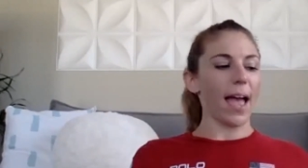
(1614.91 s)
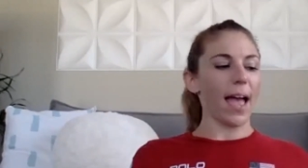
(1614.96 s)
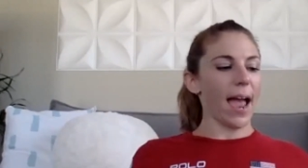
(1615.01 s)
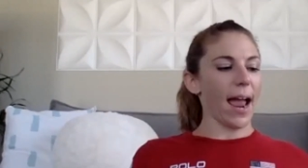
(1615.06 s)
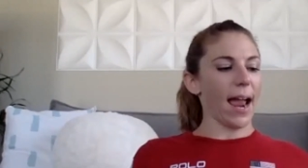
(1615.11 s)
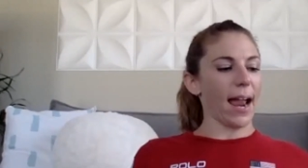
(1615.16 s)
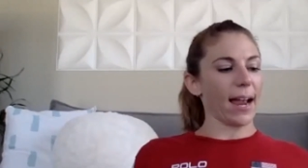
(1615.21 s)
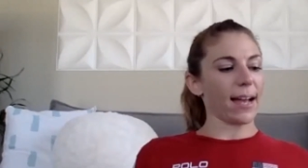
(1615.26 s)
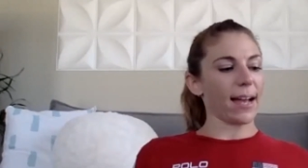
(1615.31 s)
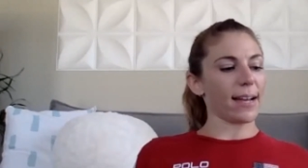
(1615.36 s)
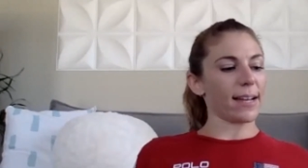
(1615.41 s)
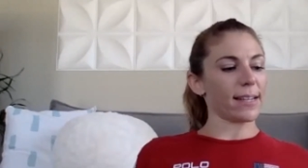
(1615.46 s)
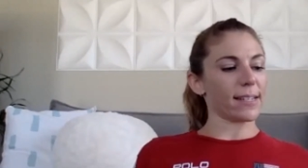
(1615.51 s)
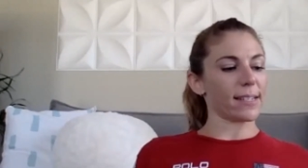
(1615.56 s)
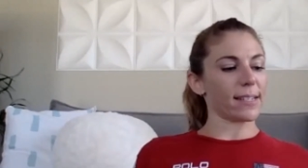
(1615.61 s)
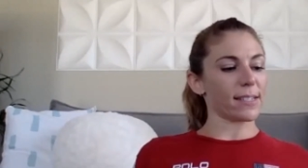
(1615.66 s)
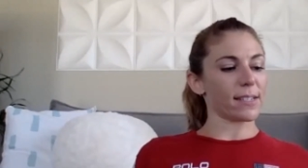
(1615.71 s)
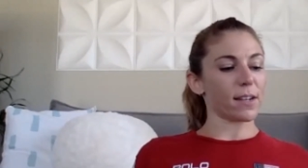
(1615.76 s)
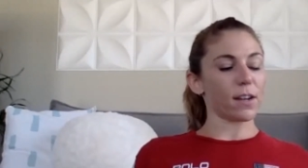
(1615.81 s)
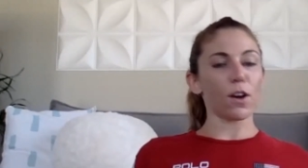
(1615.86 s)

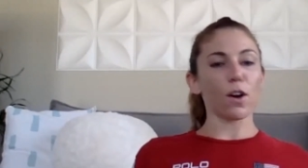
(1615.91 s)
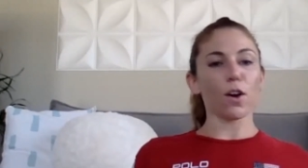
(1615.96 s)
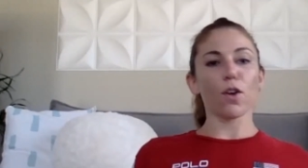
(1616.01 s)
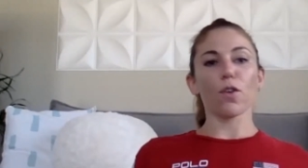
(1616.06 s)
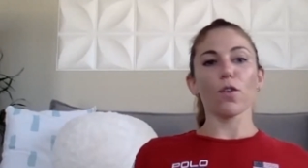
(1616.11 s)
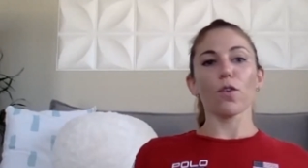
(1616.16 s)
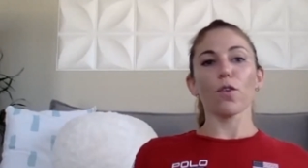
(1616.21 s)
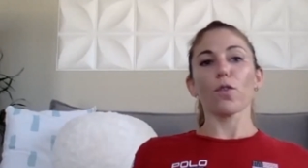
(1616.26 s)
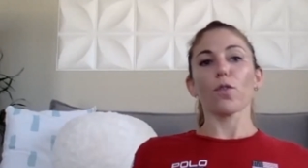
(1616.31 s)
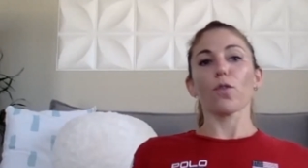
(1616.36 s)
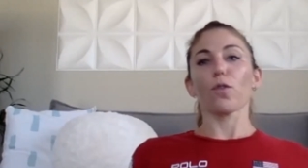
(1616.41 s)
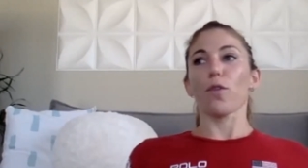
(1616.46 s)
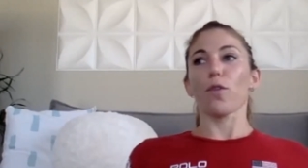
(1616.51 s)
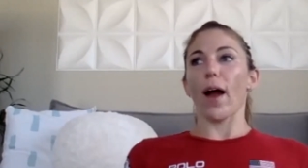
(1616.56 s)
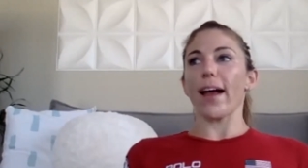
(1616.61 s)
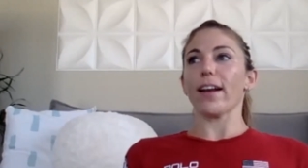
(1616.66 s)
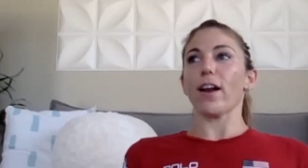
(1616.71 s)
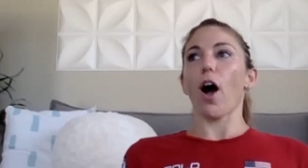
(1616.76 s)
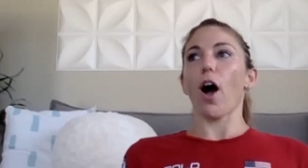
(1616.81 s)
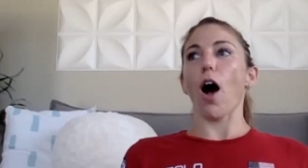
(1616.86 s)
And
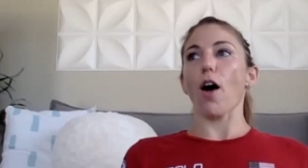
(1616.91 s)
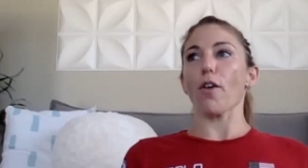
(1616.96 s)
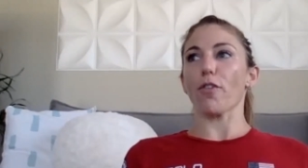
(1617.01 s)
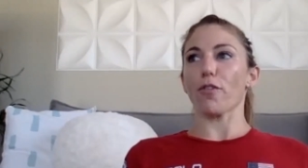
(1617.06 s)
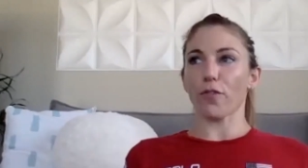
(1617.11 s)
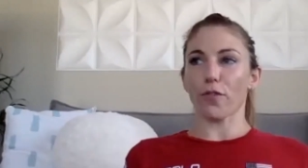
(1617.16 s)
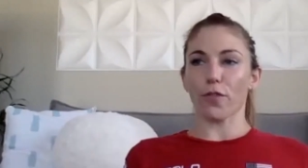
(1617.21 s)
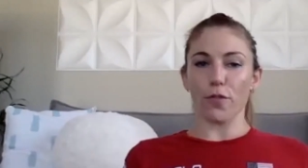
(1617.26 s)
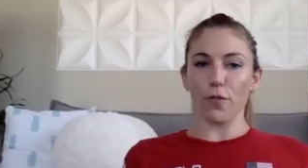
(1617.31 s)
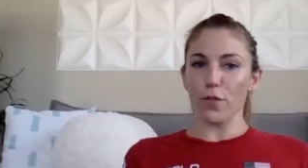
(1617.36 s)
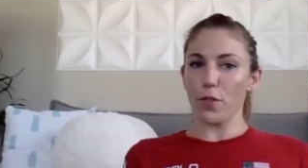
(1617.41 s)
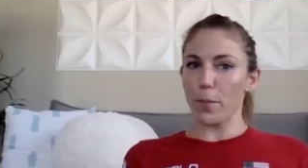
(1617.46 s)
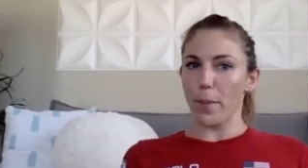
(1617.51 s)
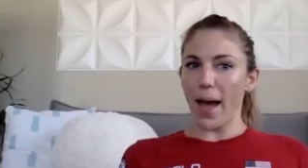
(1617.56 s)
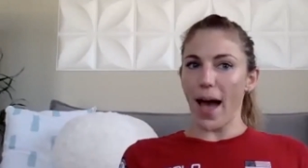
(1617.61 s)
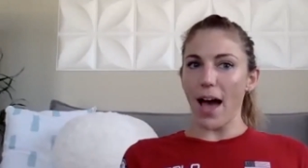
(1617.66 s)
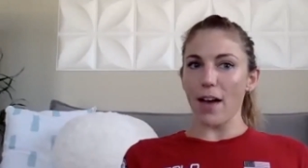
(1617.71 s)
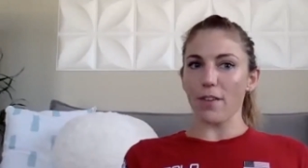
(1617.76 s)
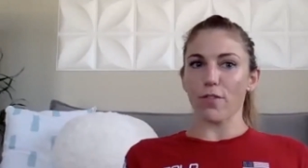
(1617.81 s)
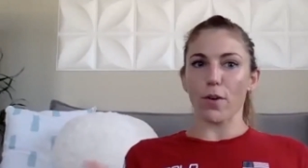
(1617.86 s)
right off the
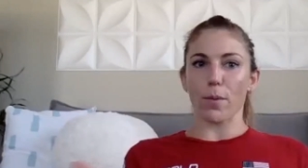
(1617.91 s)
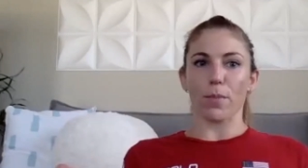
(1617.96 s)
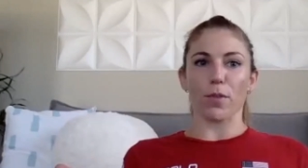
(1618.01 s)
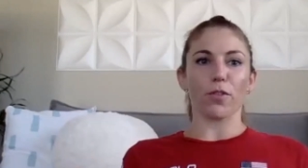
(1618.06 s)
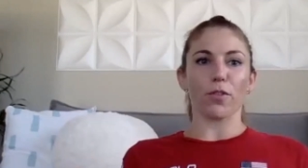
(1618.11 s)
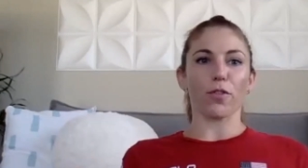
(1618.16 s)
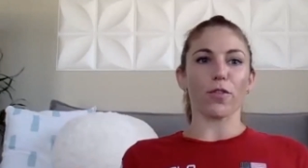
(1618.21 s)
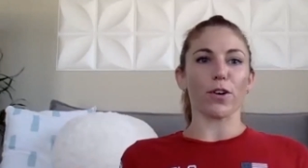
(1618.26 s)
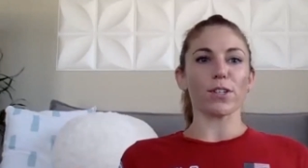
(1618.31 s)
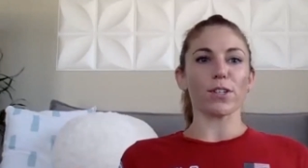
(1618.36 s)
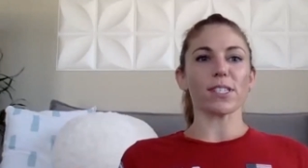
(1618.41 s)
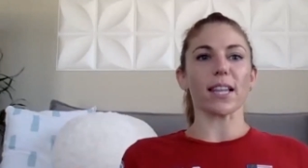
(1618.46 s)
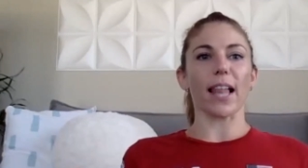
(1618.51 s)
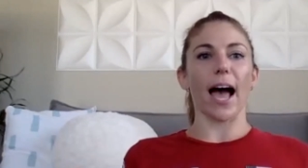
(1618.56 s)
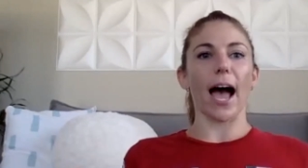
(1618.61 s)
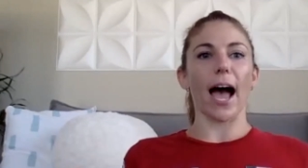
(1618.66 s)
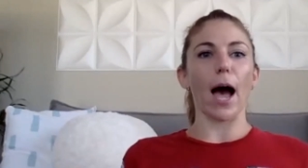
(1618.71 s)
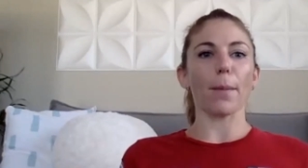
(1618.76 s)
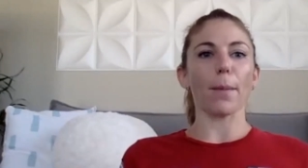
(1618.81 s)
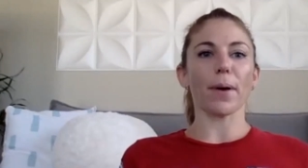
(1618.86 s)
bat from the first
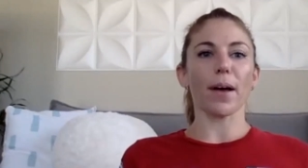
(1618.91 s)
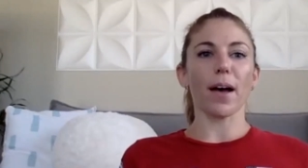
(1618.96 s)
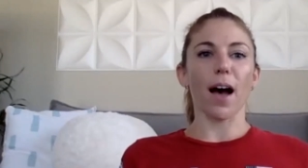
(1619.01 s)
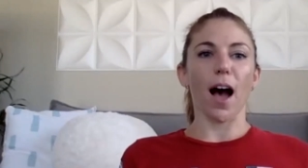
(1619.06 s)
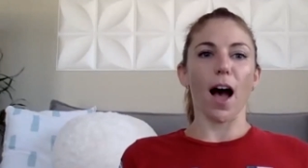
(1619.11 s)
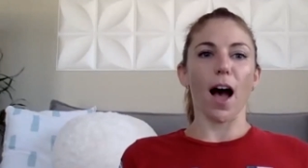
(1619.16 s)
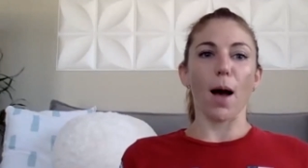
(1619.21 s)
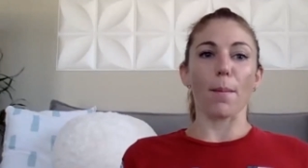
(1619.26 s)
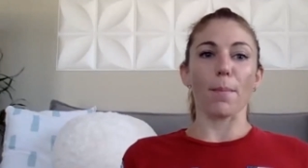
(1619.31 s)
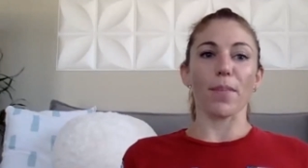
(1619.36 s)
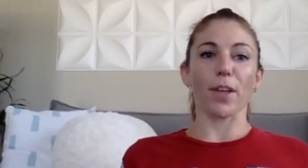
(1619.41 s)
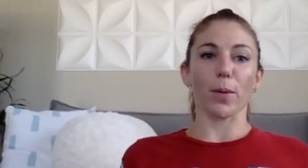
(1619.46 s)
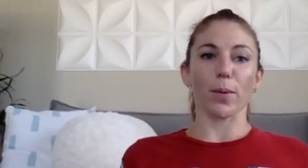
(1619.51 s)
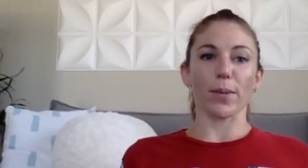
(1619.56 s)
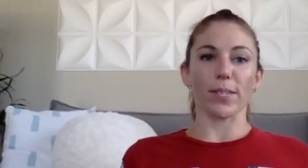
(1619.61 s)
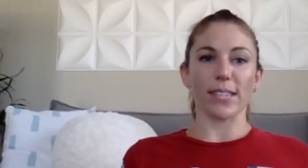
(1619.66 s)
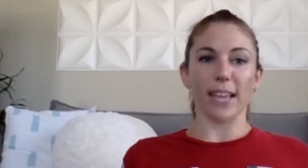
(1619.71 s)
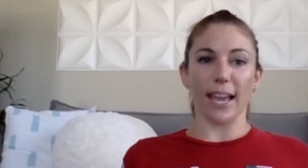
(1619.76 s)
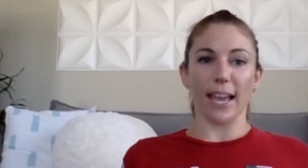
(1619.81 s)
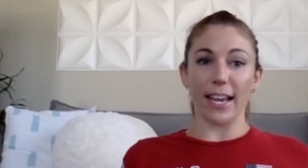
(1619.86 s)
lap, there
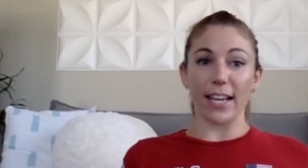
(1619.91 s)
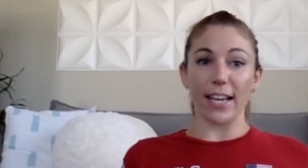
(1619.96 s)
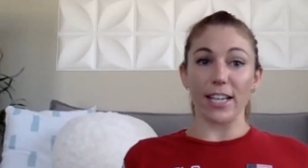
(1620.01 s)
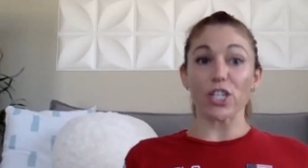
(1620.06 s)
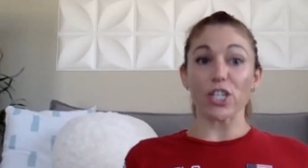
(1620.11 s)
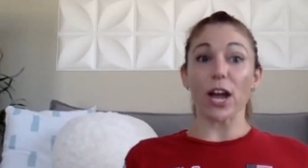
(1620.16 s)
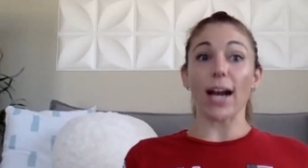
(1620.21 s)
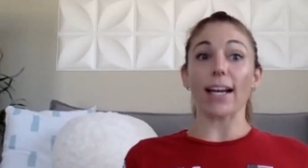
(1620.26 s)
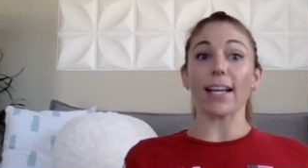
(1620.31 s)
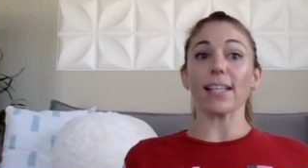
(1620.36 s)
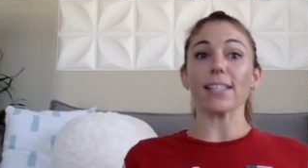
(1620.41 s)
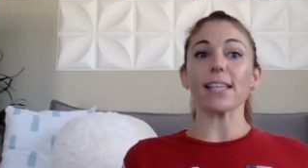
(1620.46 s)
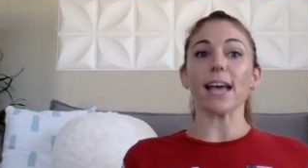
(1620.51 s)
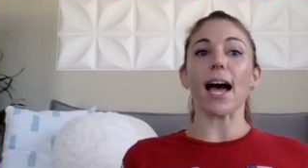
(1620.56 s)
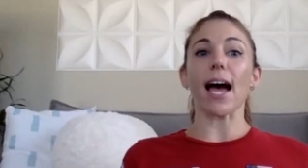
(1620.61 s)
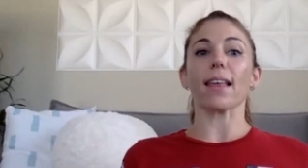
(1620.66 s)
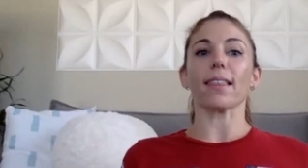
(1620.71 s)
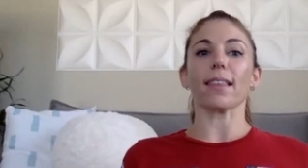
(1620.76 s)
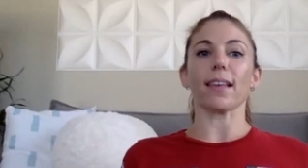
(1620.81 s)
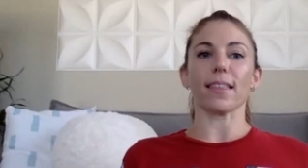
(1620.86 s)
was a Chinese
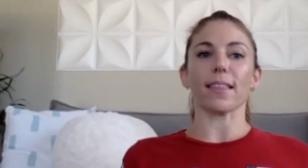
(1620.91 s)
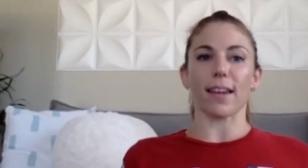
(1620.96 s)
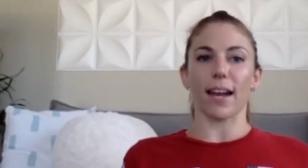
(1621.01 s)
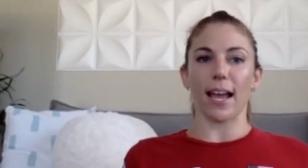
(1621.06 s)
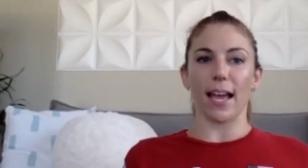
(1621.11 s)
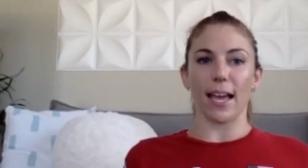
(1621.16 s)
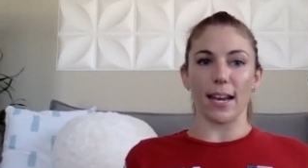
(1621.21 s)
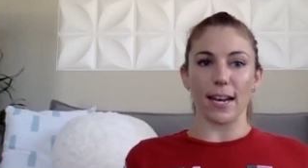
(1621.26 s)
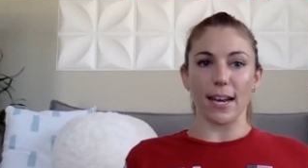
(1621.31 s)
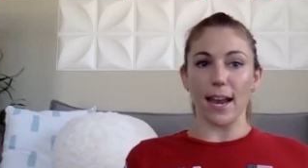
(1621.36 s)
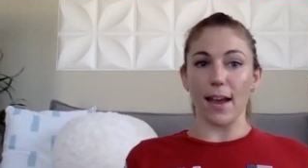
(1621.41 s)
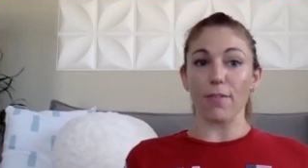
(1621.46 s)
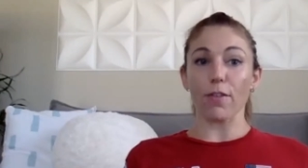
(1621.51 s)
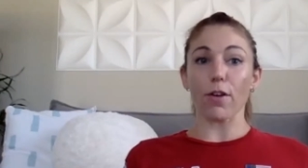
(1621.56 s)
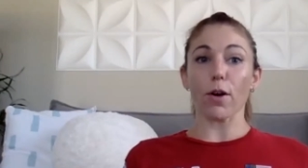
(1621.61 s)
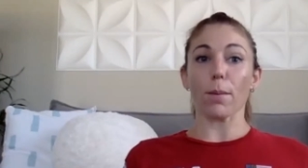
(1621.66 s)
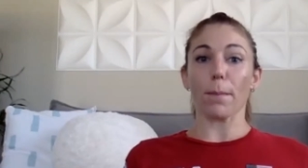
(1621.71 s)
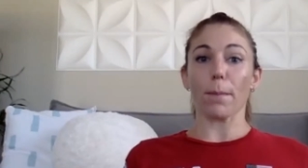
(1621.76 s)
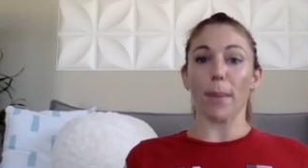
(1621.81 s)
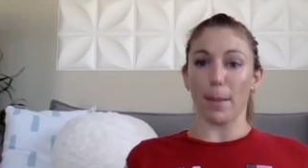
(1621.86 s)
athlete that I had
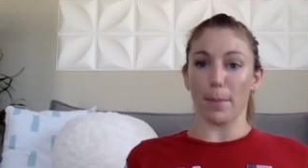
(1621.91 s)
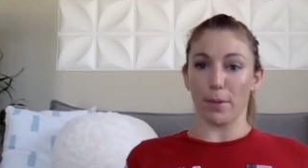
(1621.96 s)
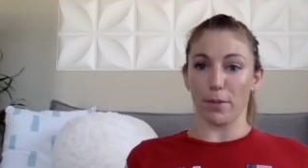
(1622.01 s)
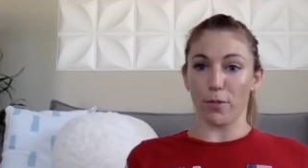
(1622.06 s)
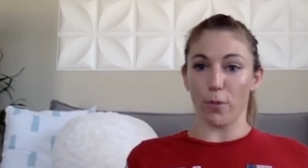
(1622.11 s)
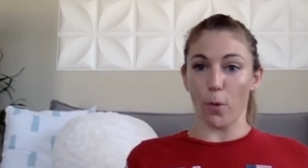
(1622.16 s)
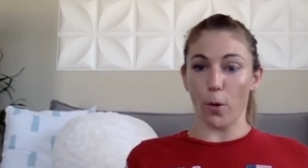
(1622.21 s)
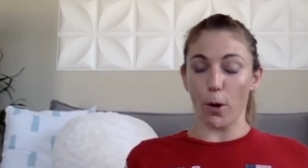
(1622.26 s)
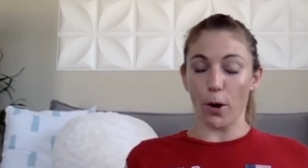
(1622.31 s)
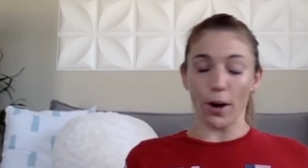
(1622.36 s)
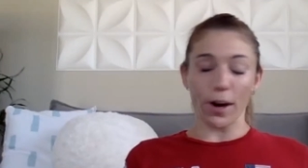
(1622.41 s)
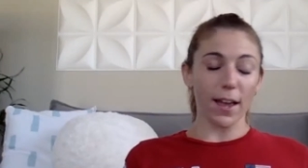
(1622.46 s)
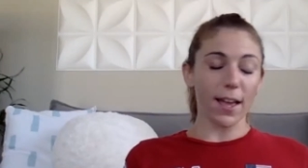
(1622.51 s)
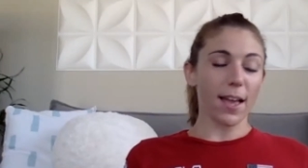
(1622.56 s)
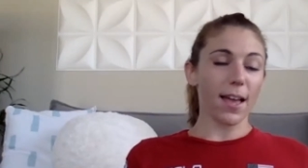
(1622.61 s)
never met before